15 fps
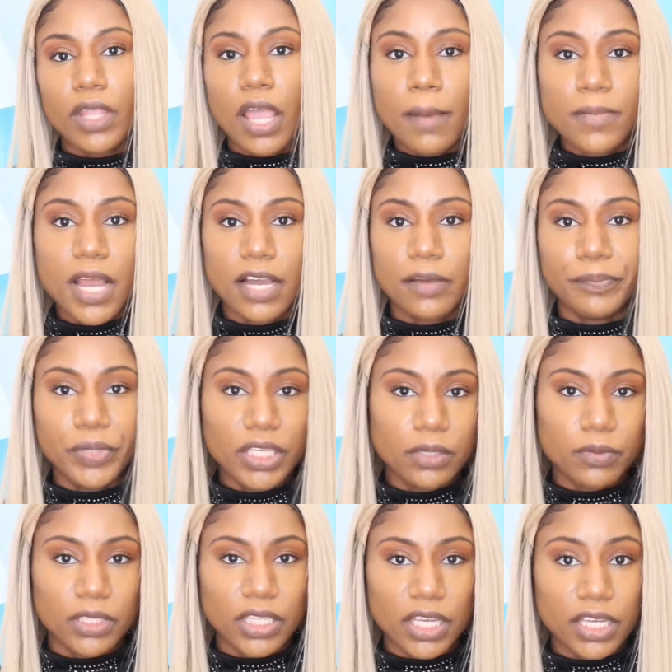I'm not
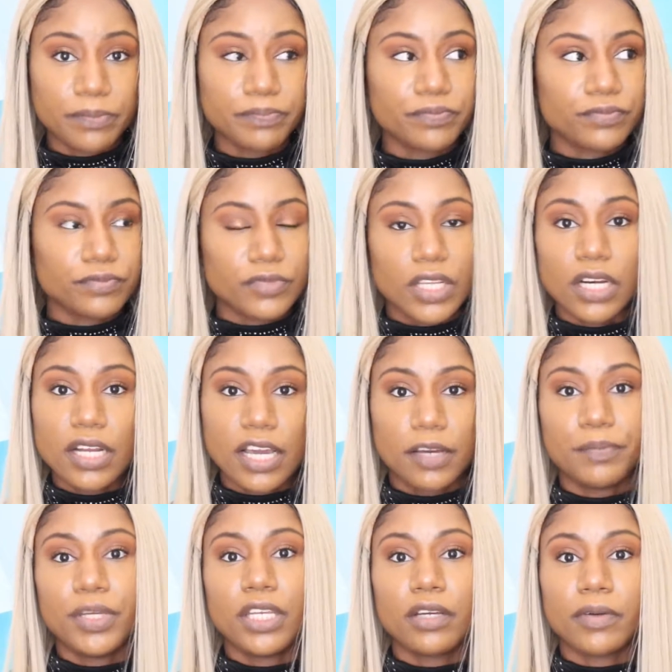competing with them. They're not
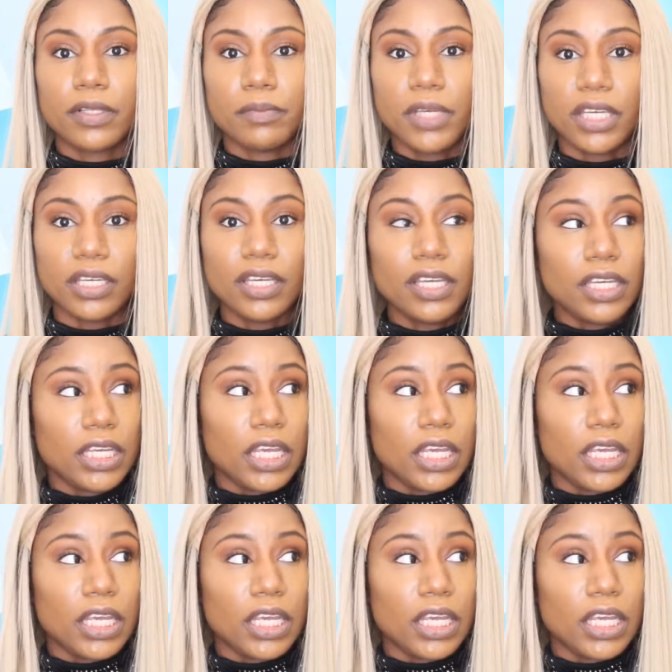competing with me.